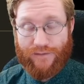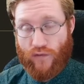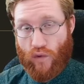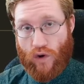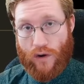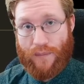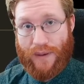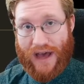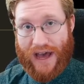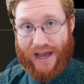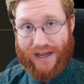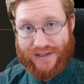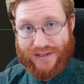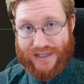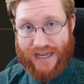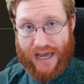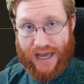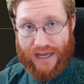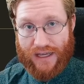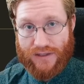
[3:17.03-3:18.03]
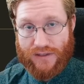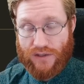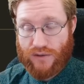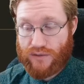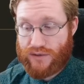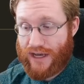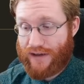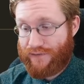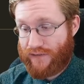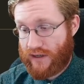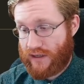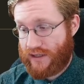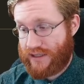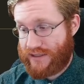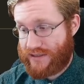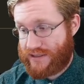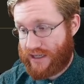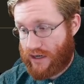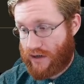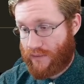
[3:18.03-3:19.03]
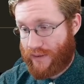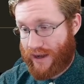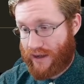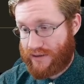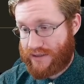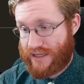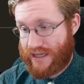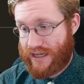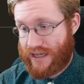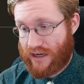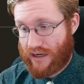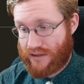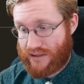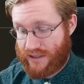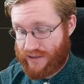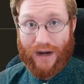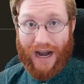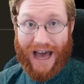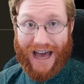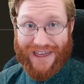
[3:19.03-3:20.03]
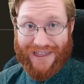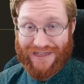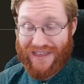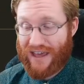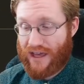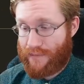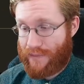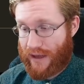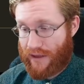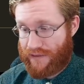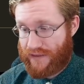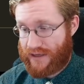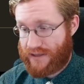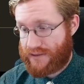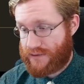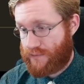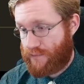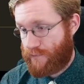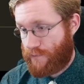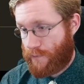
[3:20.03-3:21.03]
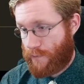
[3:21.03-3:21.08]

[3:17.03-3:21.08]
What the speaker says: for PAX Day. So definitely stick around to hear what I think about this.